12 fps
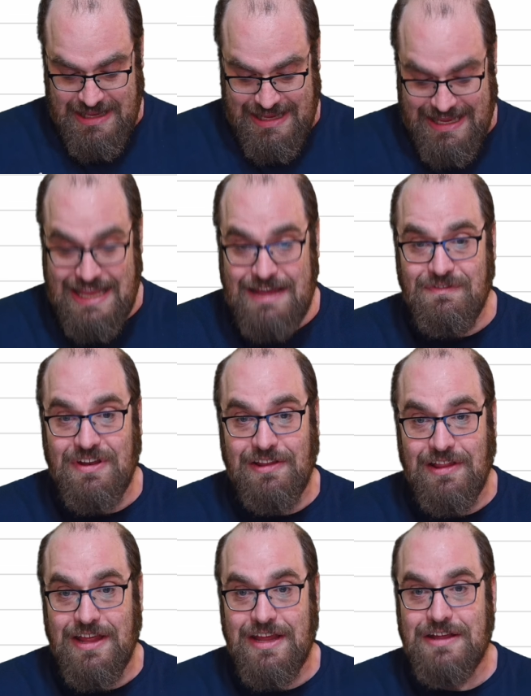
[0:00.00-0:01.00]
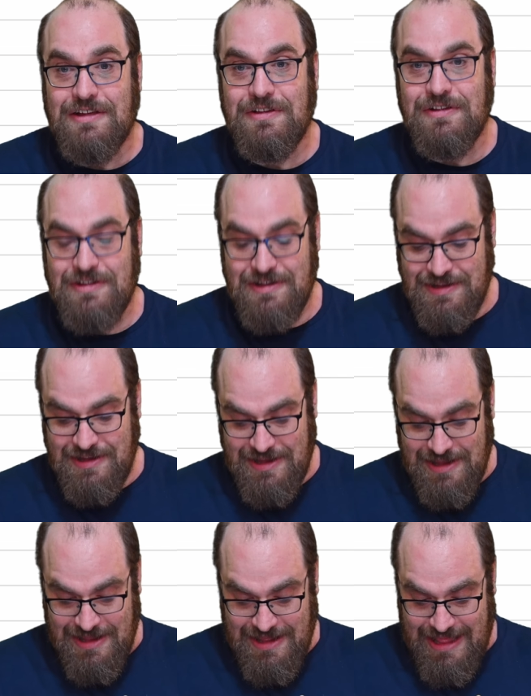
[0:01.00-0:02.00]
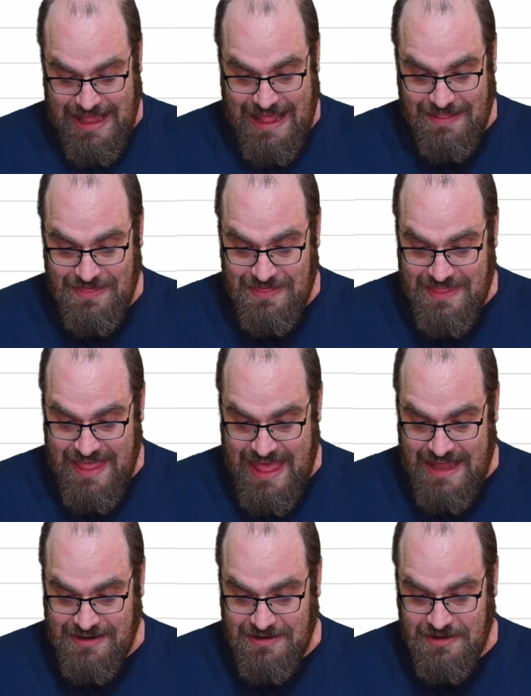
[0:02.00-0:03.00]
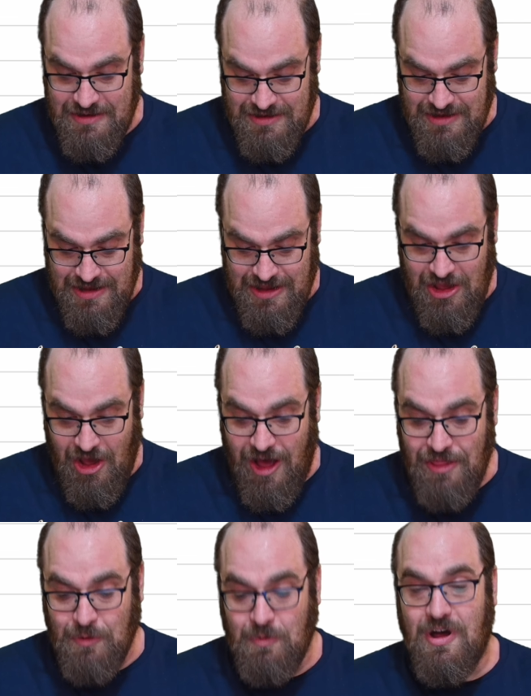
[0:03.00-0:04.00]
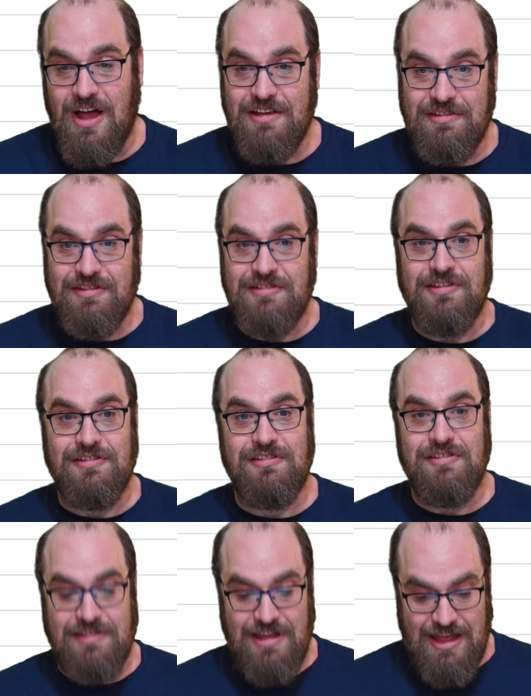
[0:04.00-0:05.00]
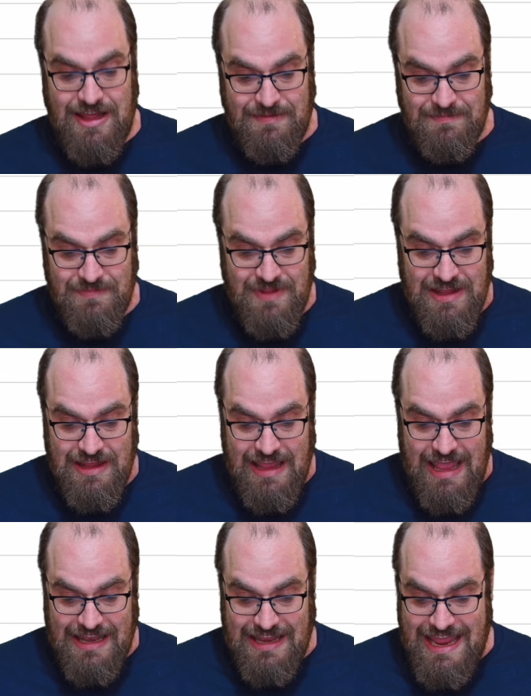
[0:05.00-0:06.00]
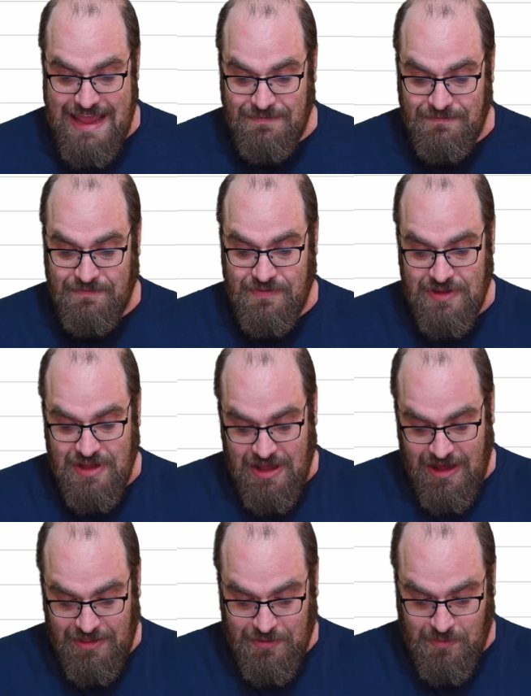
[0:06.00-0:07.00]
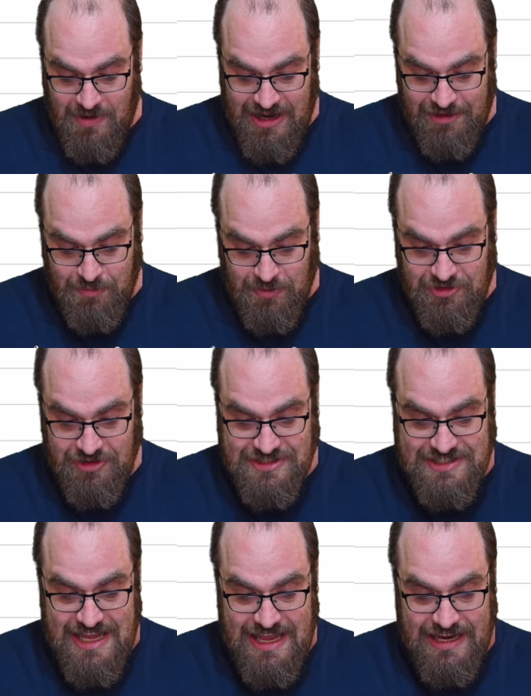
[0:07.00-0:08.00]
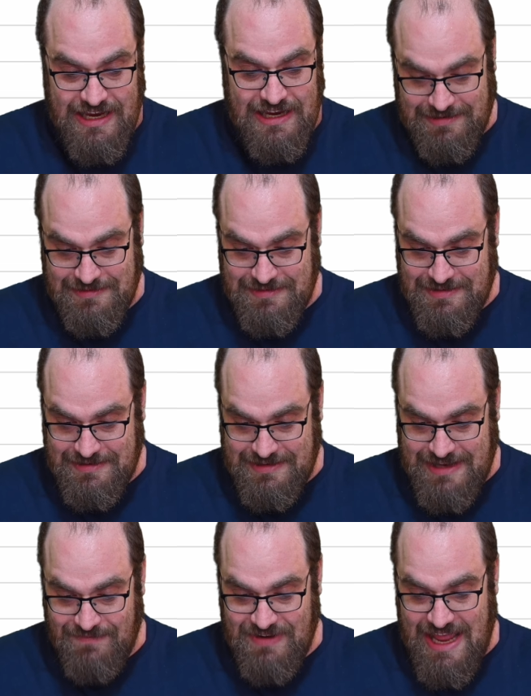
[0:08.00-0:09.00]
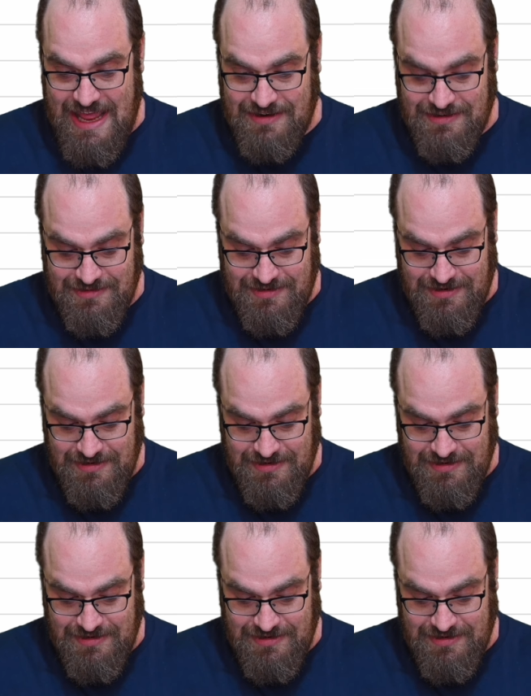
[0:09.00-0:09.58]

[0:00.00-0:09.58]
evenly. And then, otherwise, since this is an if, otherwise we'll just say dividend